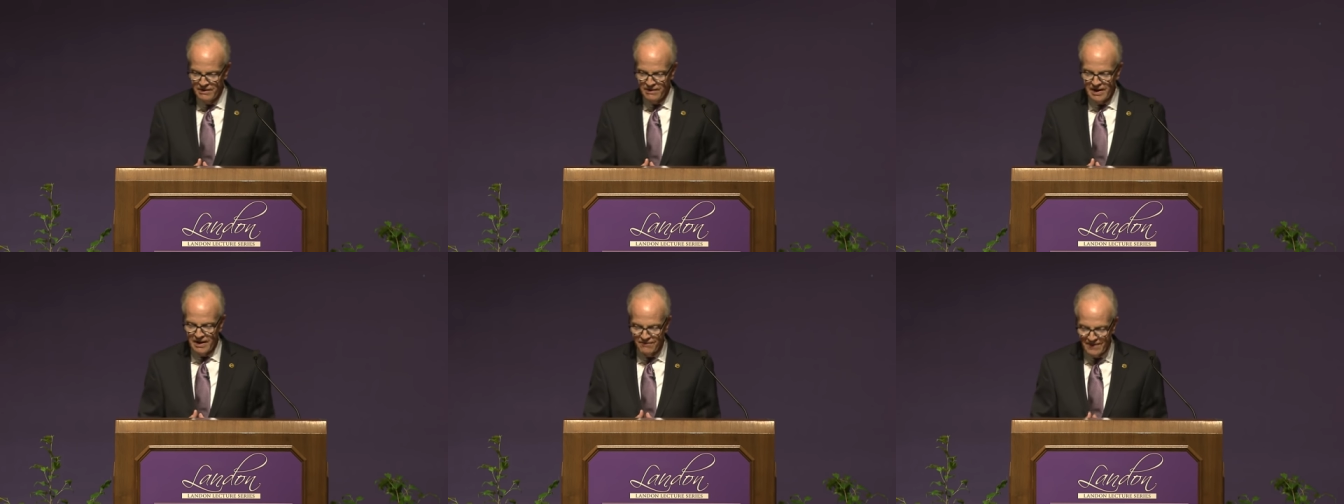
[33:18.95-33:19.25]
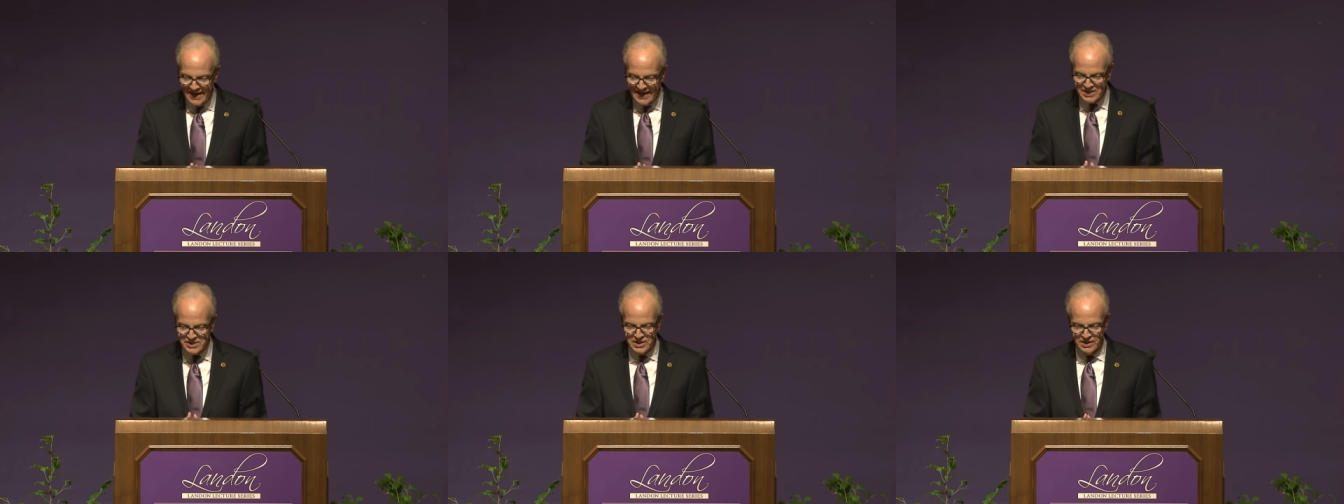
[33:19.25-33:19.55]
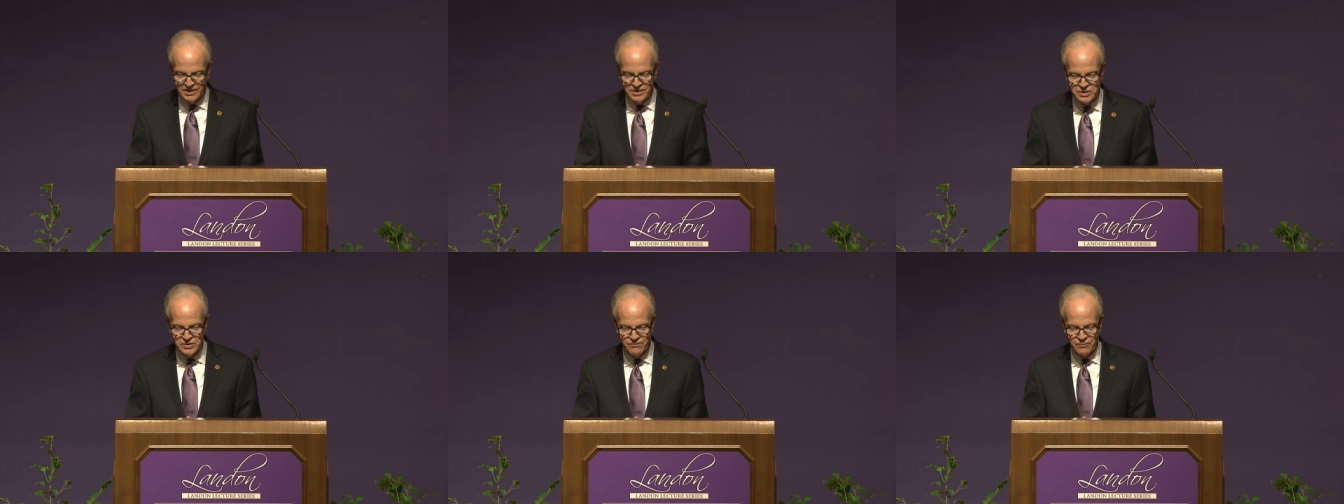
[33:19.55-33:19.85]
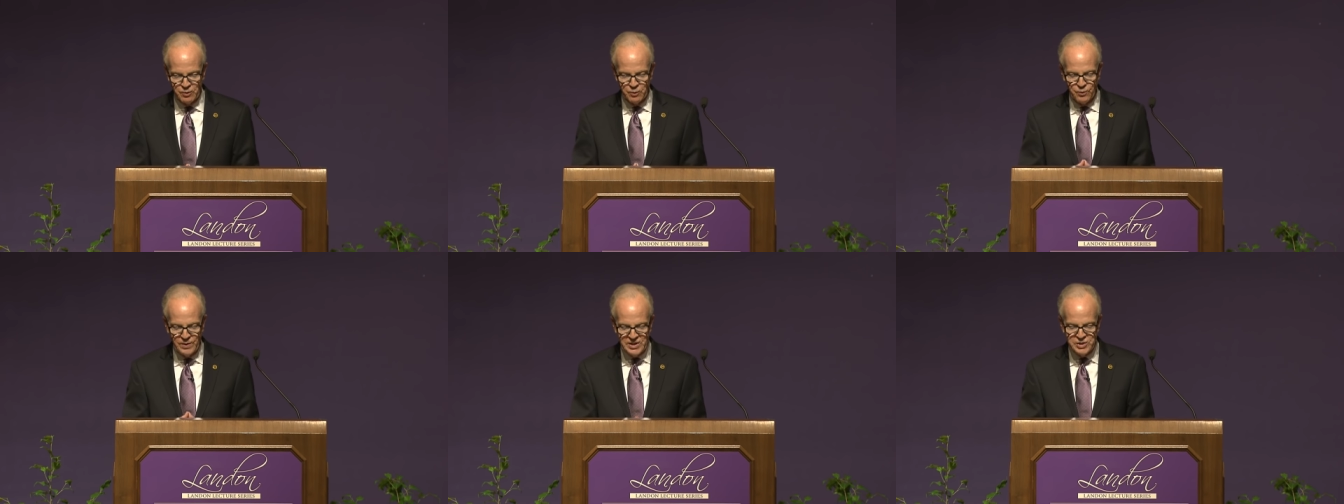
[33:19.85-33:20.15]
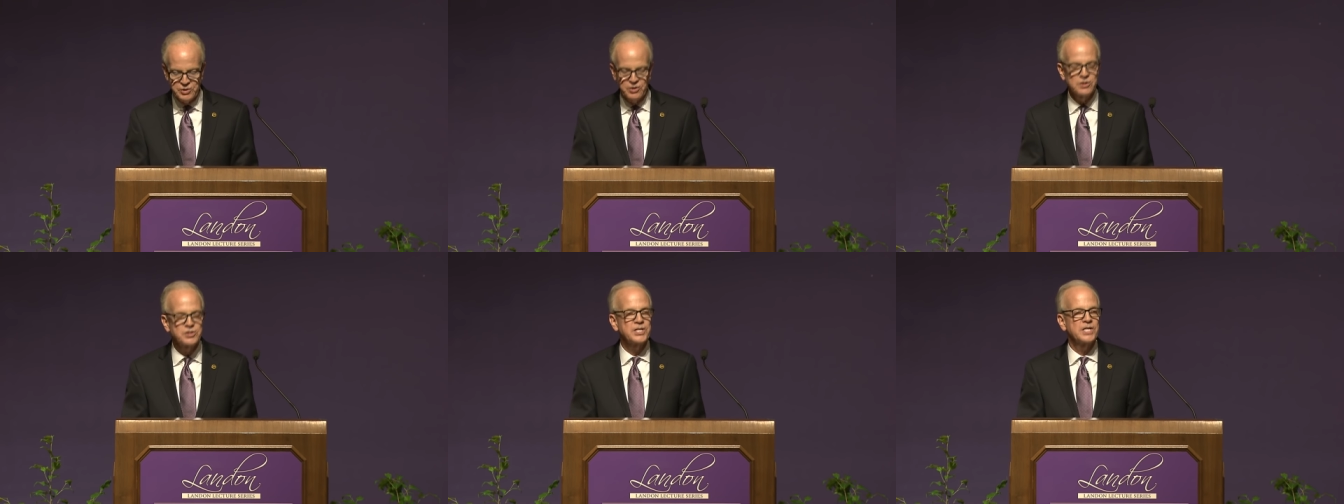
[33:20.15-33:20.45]
of excellence for
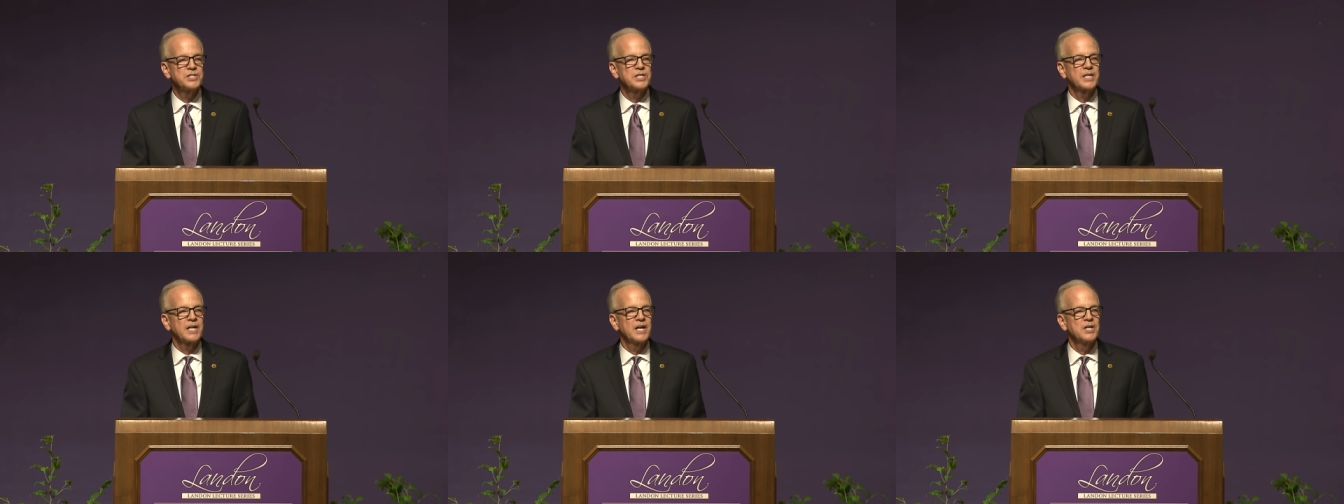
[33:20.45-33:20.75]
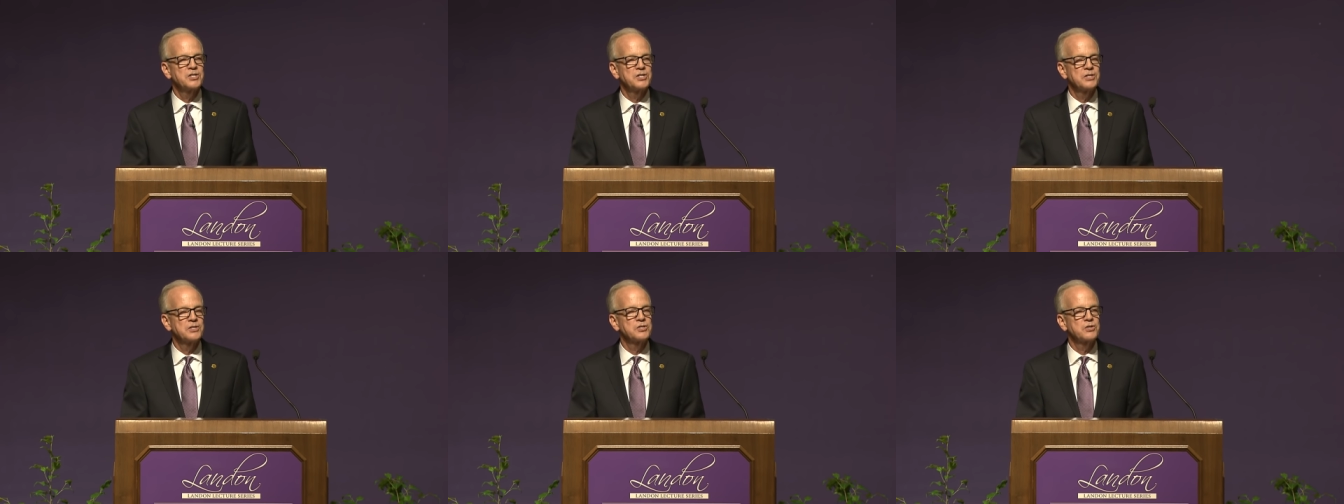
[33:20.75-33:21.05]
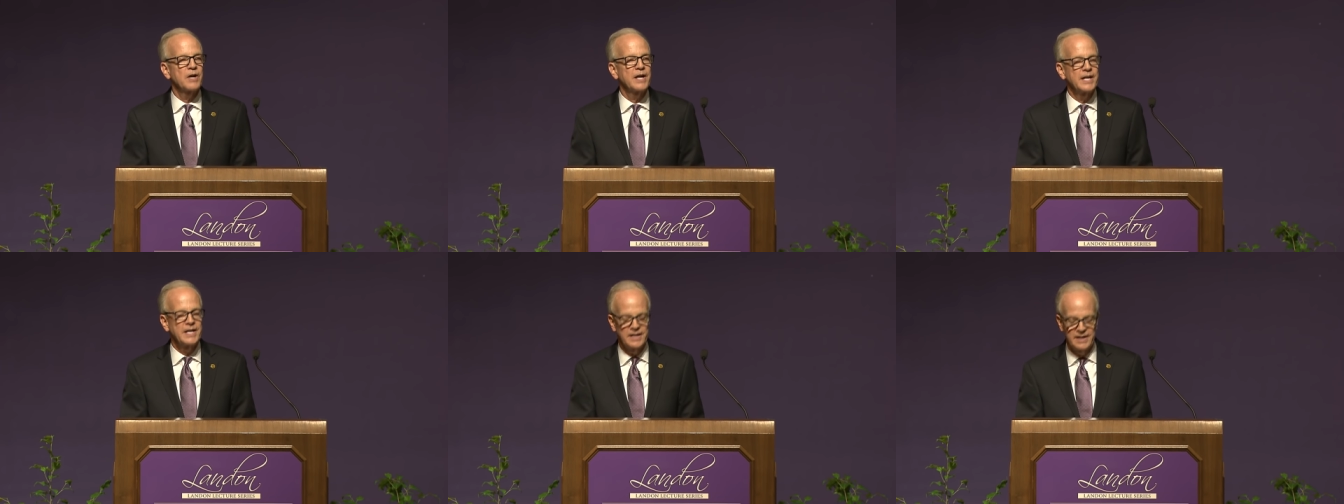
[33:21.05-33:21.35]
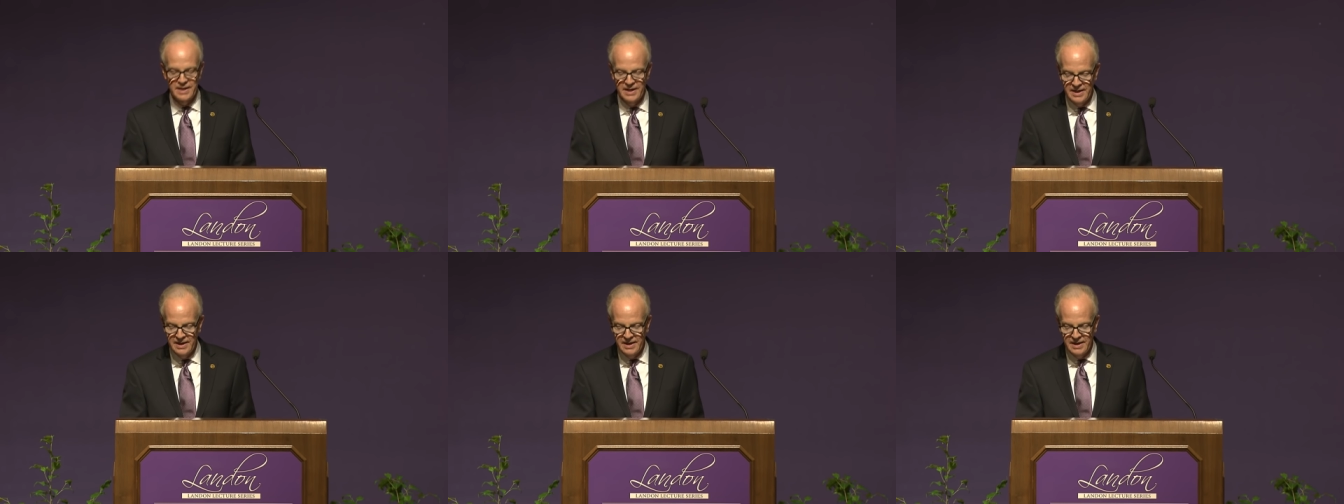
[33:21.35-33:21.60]
research, education, and training